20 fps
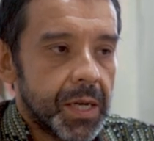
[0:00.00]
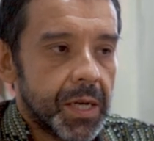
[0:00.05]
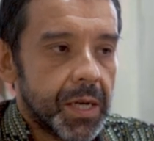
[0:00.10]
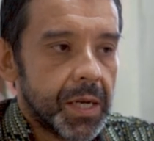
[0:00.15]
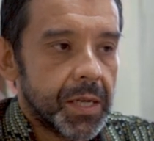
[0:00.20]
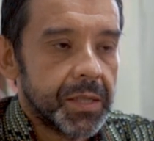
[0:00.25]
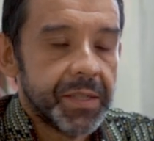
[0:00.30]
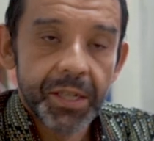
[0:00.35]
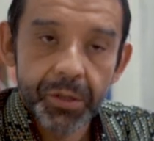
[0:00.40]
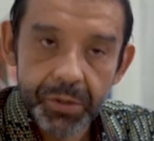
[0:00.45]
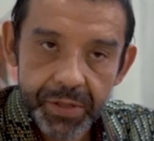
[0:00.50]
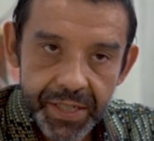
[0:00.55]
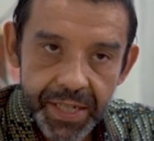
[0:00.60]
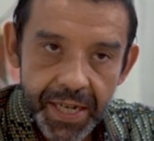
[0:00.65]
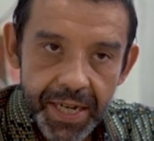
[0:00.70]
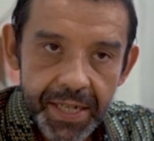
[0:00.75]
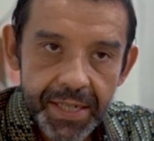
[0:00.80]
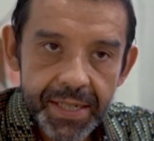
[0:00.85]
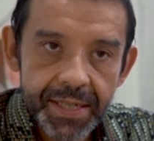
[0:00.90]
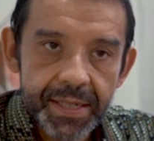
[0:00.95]
uh,
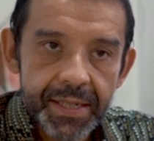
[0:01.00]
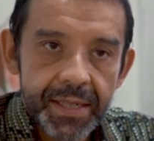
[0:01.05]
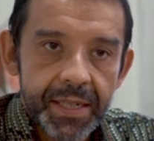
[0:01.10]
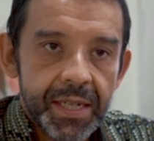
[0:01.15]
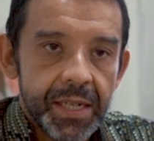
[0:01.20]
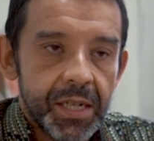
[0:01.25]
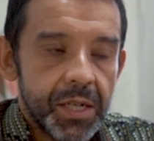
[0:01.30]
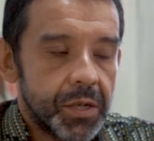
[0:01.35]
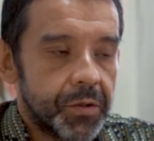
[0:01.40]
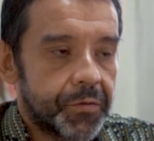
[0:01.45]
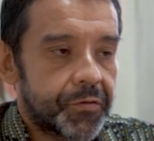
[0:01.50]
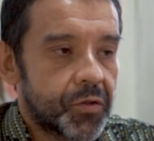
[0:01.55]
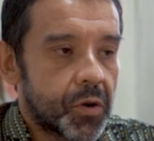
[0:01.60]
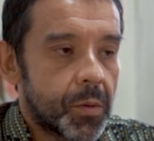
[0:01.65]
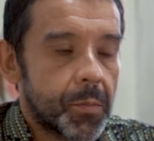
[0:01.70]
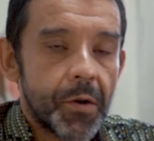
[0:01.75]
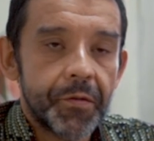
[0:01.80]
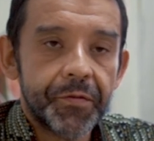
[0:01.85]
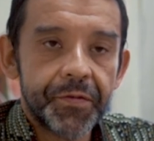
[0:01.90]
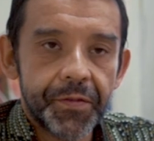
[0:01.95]
negotiate a
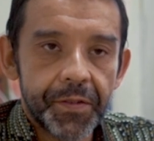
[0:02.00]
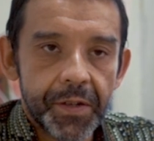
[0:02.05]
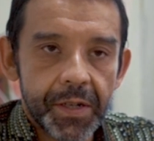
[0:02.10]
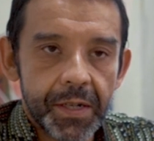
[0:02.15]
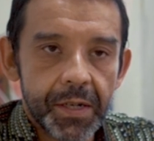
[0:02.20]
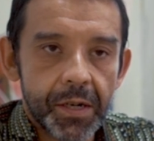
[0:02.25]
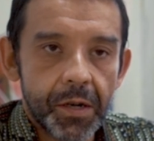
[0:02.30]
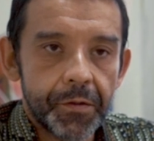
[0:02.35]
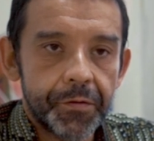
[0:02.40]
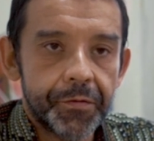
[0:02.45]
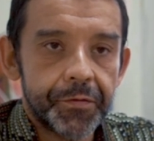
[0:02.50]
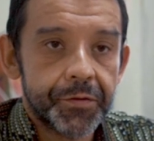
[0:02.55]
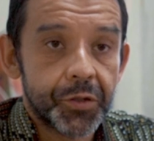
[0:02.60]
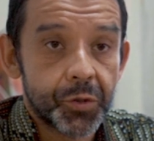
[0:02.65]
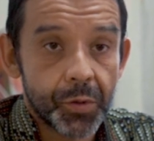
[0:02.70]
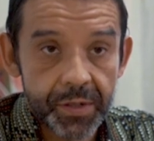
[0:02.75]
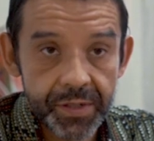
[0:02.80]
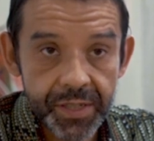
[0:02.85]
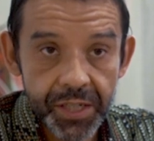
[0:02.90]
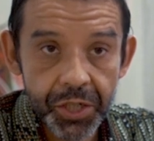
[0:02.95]
form of, uh, of
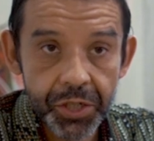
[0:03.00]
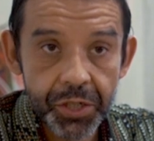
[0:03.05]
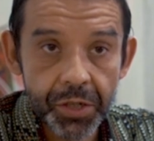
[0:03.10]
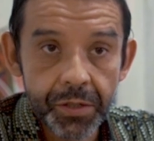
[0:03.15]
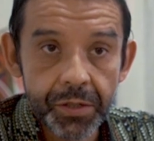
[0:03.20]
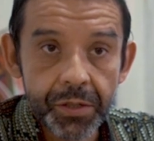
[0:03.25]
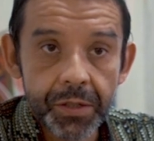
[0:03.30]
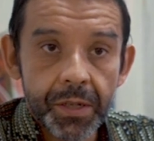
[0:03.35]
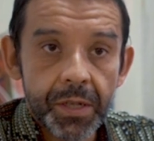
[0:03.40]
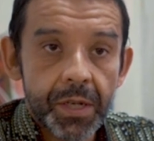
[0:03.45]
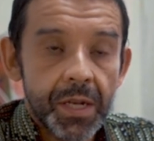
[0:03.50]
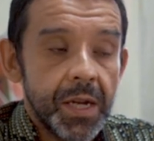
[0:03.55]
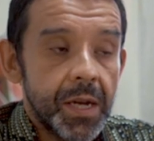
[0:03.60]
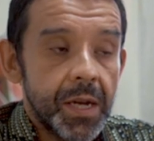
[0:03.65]
transition,